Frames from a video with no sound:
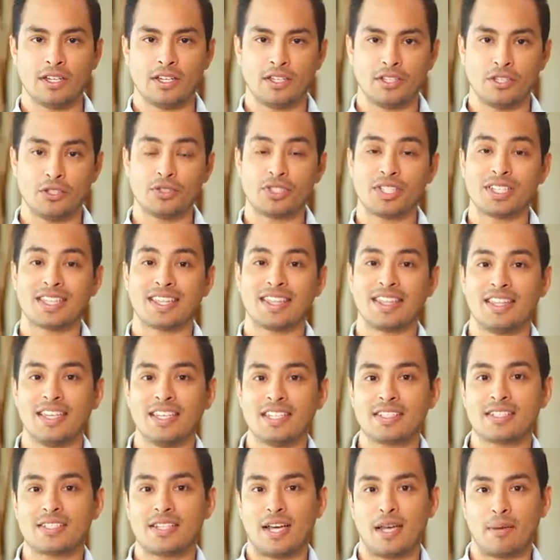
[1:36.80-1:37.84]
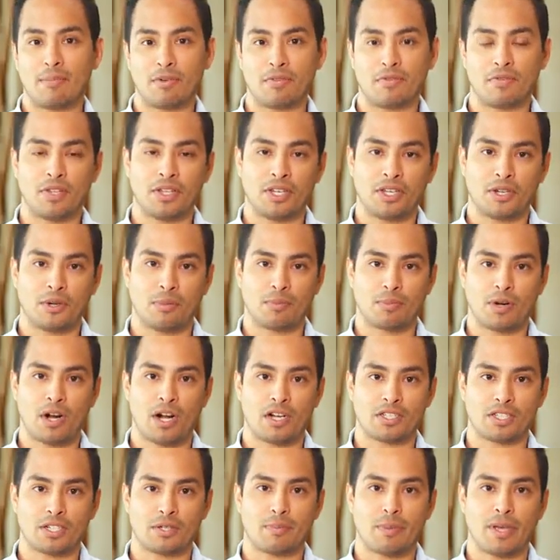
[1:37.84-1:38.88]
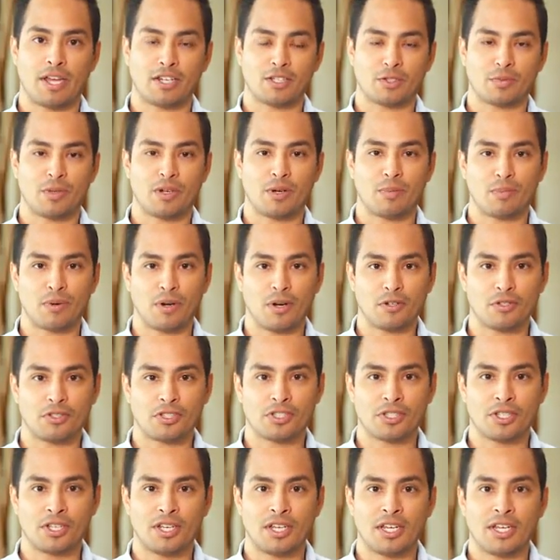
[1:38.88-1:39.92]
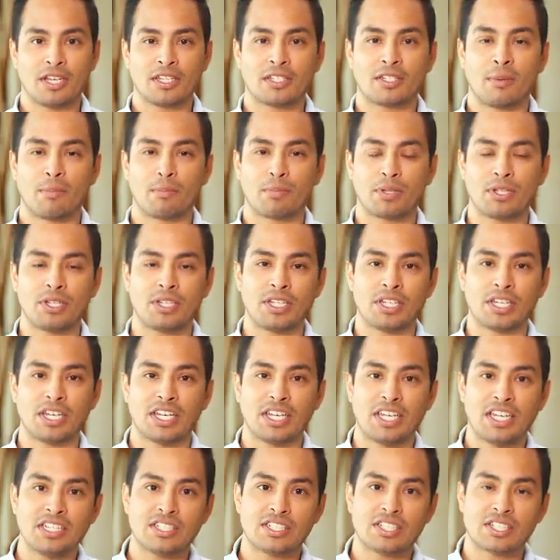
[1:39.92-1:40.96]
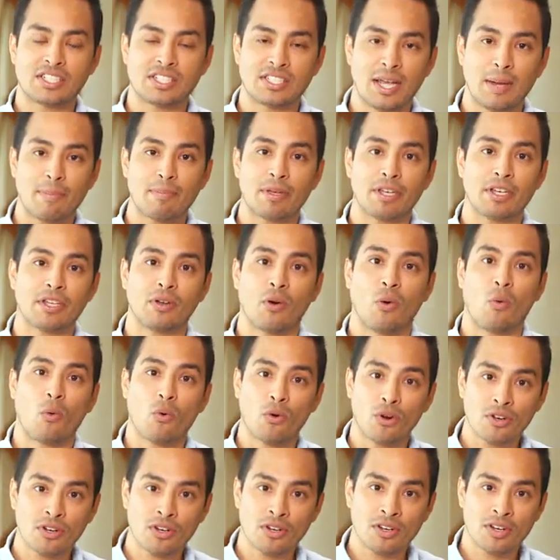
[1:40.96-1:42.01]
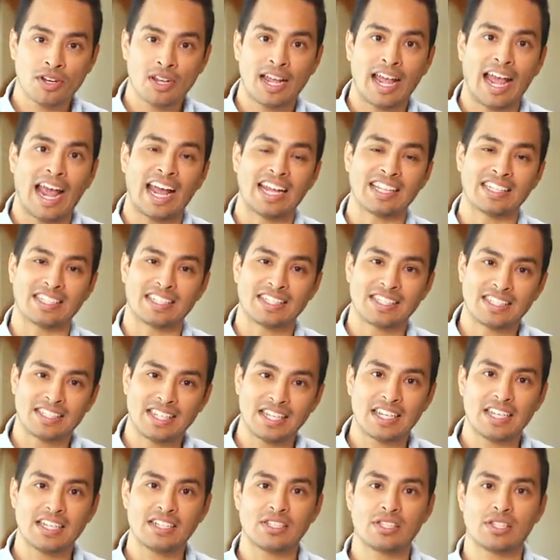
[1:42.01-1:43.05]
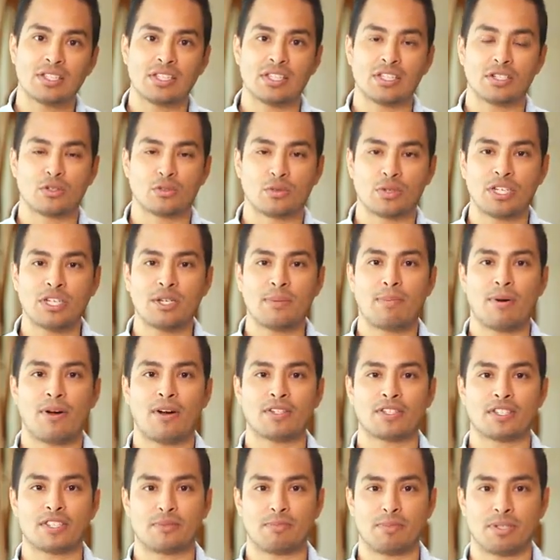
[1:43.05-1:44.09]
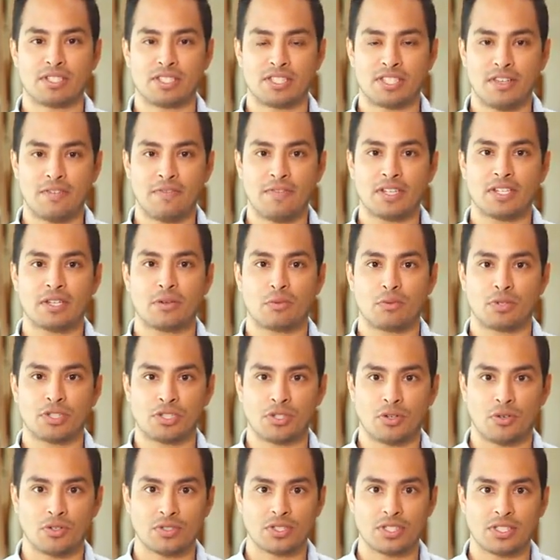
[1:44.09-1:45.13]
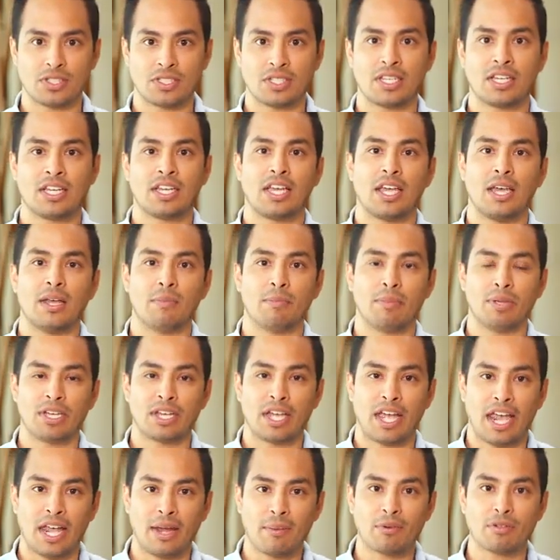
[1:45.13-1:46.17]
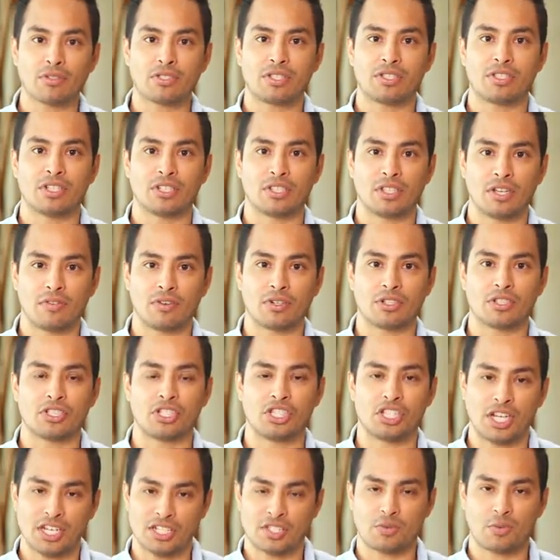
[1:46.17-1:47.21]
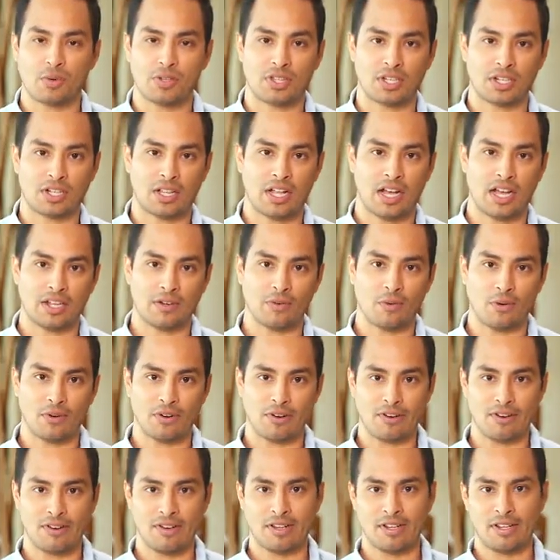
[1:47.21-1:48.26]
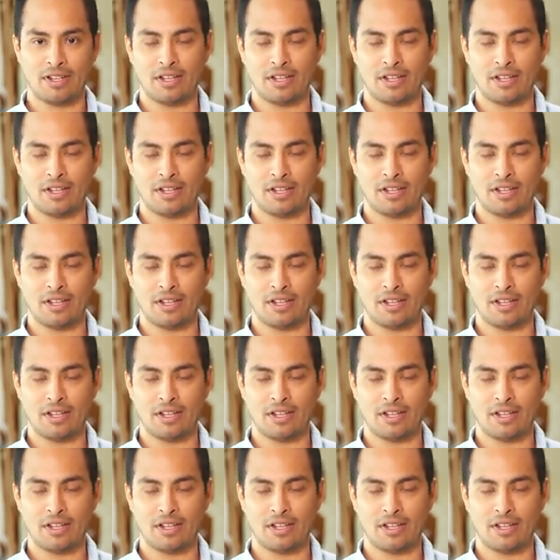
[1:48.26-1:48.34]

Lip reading: Using this type of linear project management approach, completing each step in order and sticking to the agreed upon specific results and being able to deliver just what the client ordered.